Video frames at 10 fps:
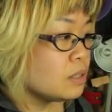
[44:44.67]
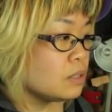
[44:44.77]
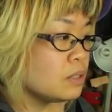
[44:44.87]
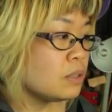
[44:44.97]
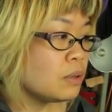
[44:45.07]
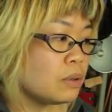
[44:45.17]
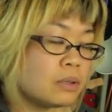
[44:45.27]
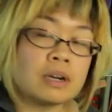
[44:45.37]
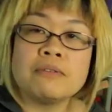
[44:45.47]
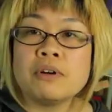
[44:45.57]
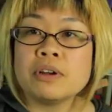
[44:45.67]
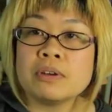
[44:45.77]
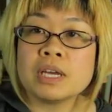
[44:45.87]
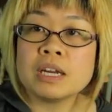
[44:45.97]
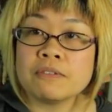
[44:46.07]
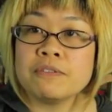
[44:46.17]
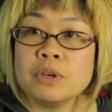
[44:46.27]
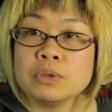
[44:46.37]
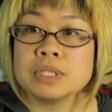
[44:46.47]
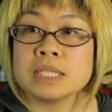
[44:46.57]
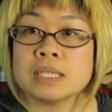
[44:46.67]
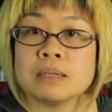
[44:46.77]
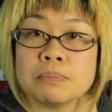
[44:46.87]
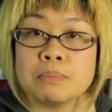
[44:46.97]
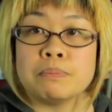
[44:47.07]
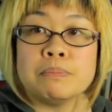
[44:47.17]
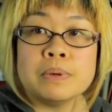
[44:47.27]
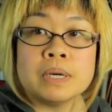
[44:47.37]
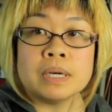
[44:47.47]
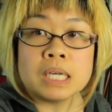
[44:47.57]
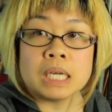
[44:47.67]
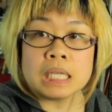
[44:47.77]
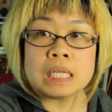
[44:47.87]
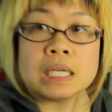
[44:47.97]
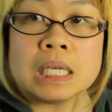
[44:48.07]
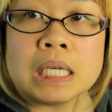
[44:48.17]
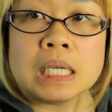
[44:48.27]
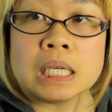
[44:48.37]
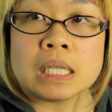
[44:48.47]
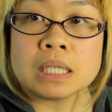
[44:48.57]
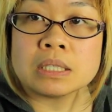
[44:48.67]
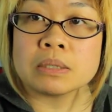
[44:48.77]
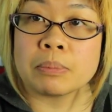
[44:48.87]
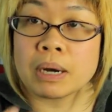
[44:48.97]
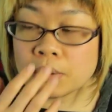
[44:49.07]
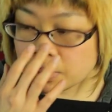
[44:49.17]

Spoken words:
So therefore you can fuse it, but yeah, that's about